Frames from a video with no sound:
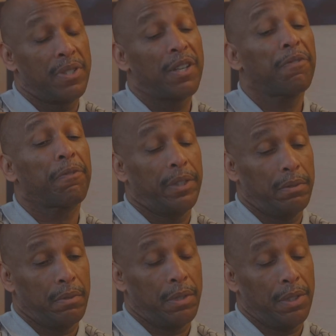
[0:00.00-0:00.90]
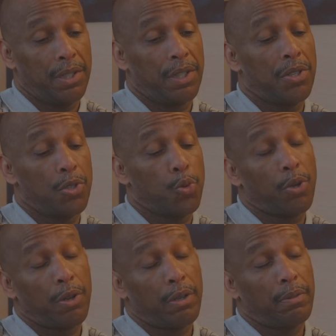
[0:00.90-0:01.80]
different the decisions
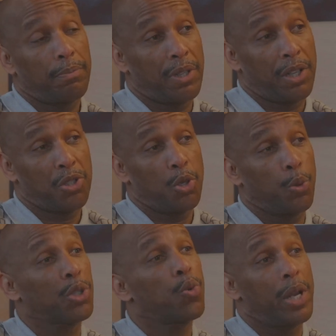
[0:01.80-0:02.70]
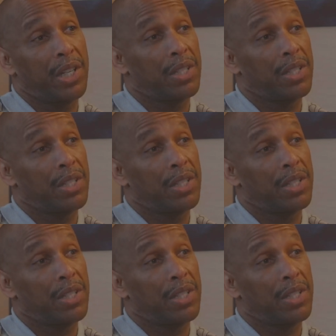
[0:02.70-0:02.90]
were because you were 20